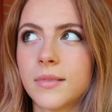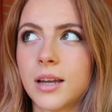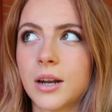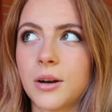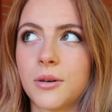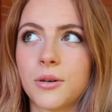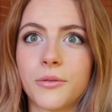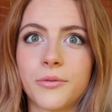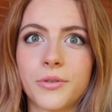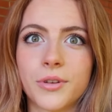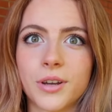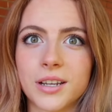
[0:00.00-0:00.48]
I
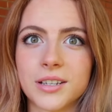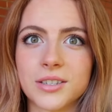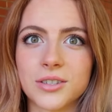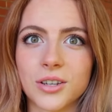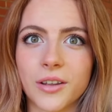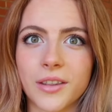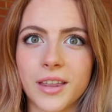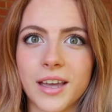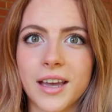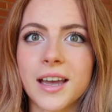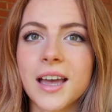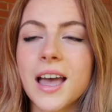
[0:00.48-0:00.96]
don't know if you guys
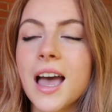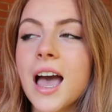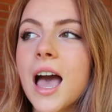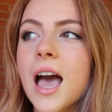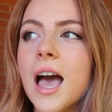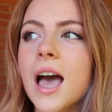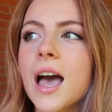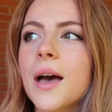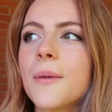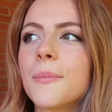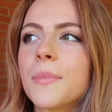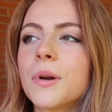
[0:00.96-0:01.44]
saw that,
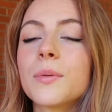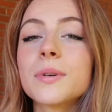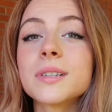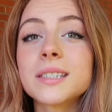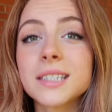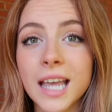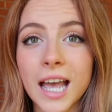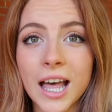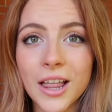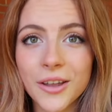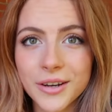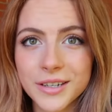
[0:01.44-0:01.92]
but it
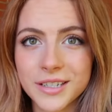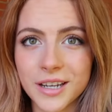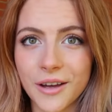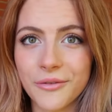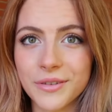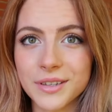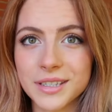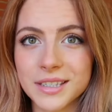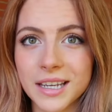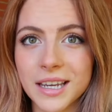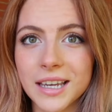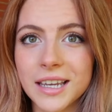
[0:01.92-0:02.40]
was a calorie
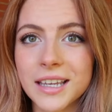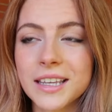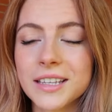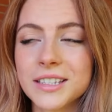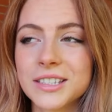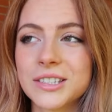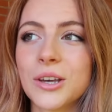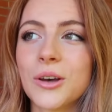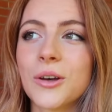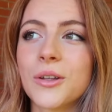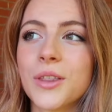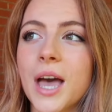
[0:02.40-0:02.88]

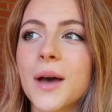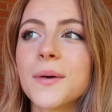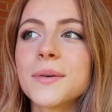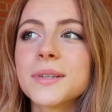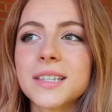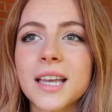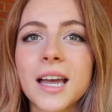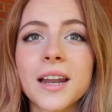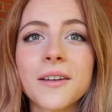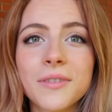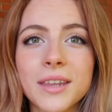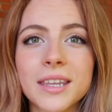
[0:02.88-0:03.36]
deficit. So that
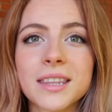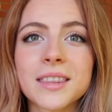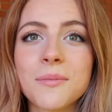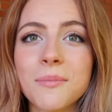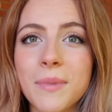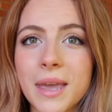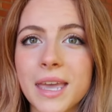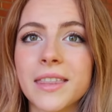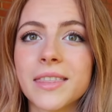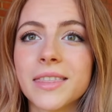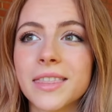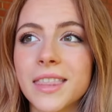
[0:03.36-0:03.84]
was kind of like
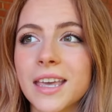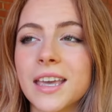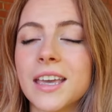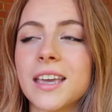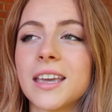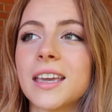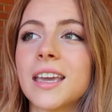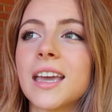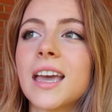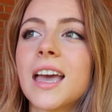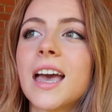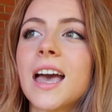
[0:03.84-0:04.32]
the main
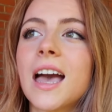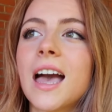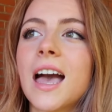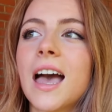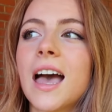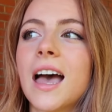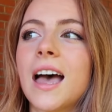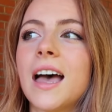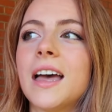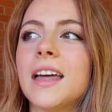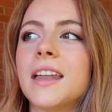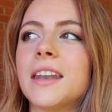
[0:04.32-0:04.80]

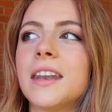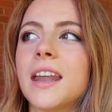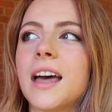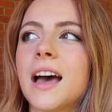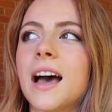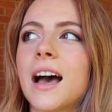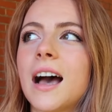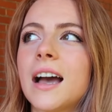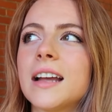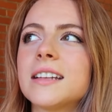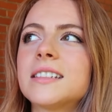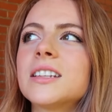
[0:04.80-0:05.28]
thing, and
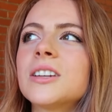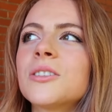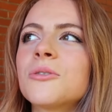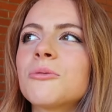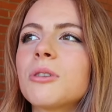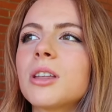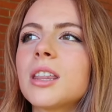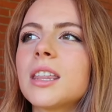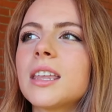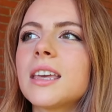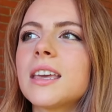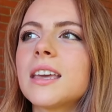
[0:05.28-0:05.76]
I
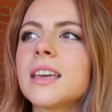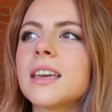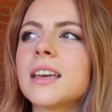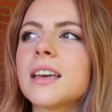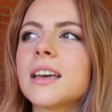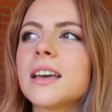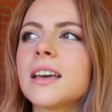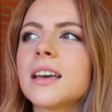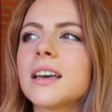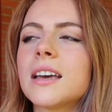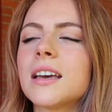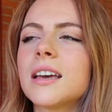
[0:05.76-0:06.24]
didn't
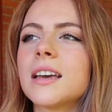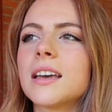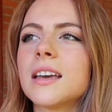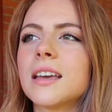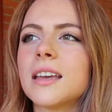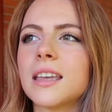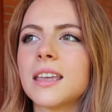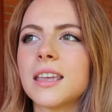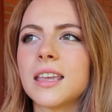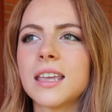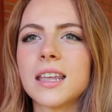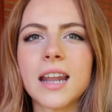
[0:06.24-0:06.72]
really
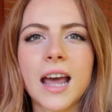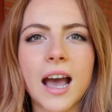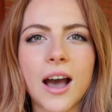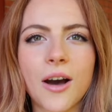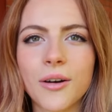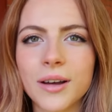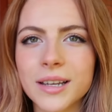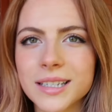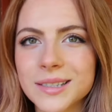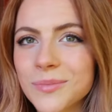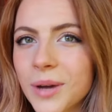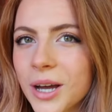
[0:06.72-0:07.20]
eat
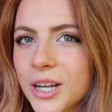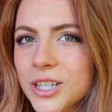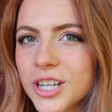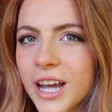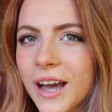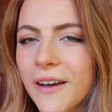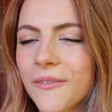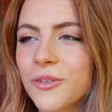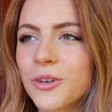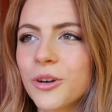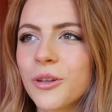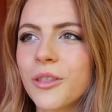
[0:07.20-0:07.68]
out as
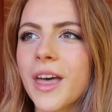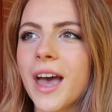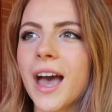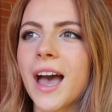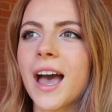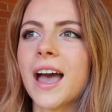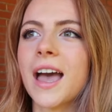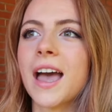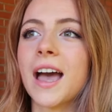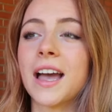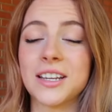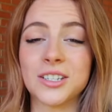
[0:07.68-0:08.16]
much after
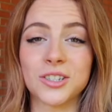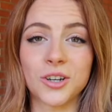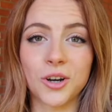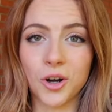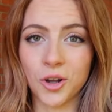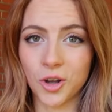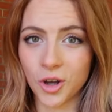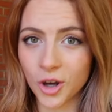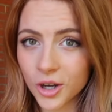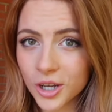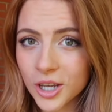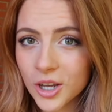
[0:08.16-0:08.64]
that. I
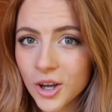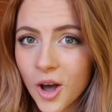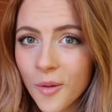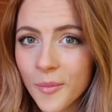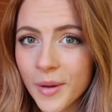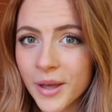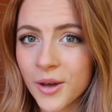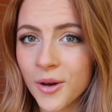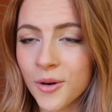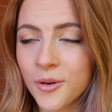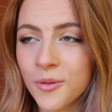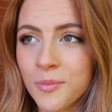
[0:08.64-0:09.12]
started cooking
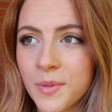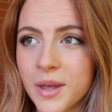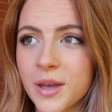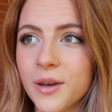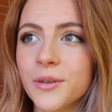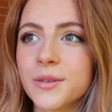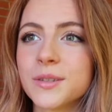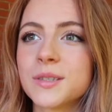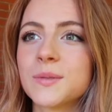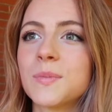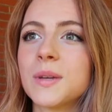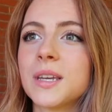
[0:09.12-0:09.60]
all my own
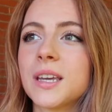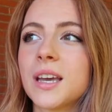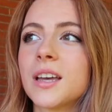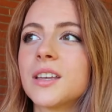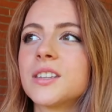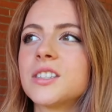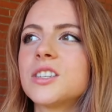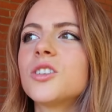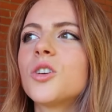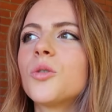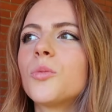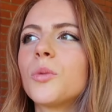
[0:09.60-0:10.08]
meals
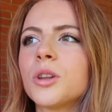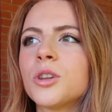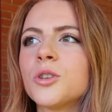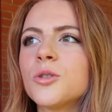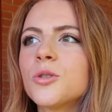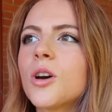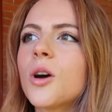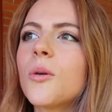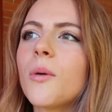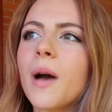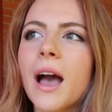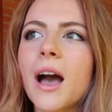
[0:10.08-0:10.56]
because, you know, when
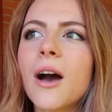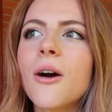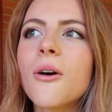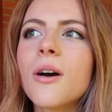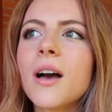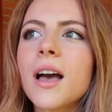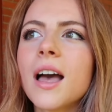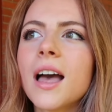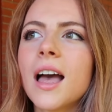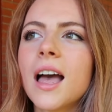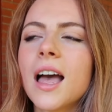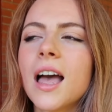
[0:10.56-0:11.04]
you go
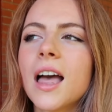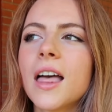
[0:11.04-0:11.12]
out,